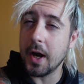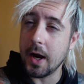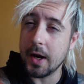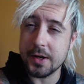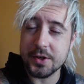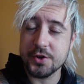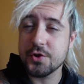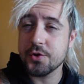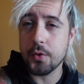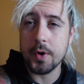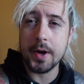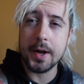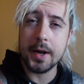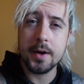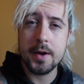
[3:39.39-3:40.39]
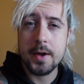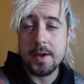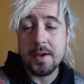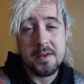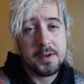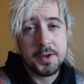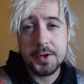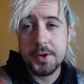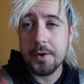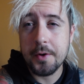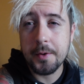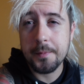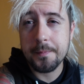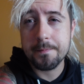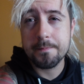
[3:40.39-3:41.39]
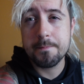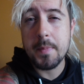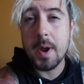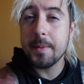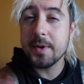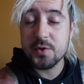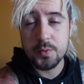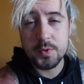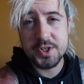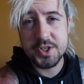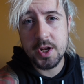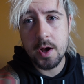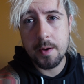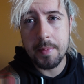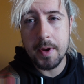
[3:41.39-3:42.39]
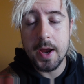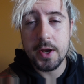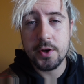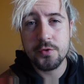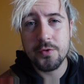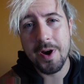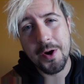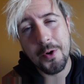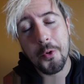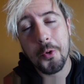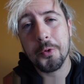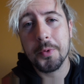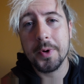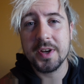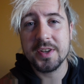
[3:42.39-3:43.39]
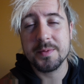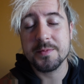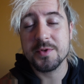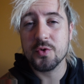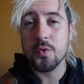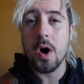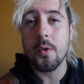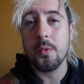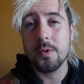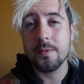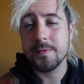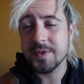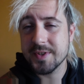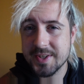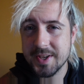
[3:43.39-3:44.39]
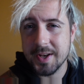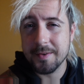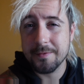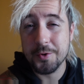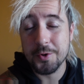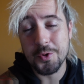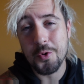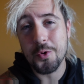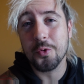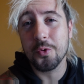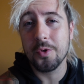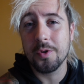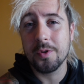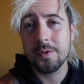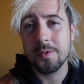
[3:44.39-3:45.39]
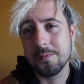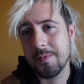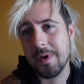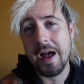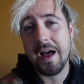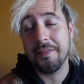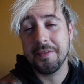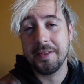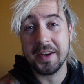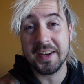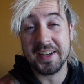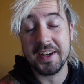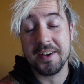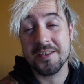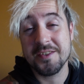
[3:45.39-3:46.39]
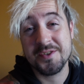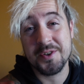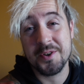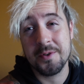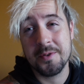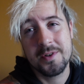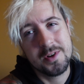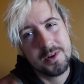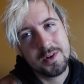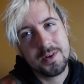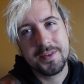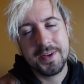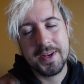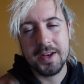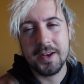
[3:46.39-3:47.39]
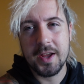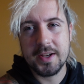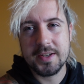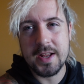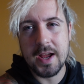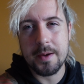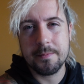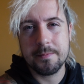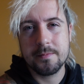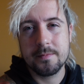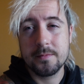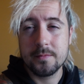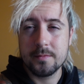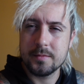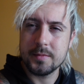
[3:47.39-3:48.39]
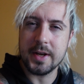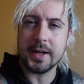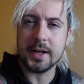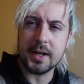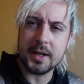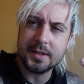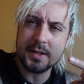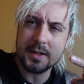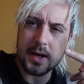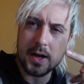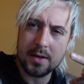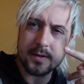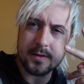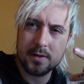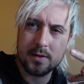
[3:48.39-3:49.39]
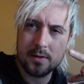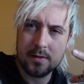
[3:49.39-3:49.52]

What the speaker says: I enjoy. You know, maybe switch it up and try ordering some Squat Wolf instead of your local athletic gear. So, till next time, take it easy, guys.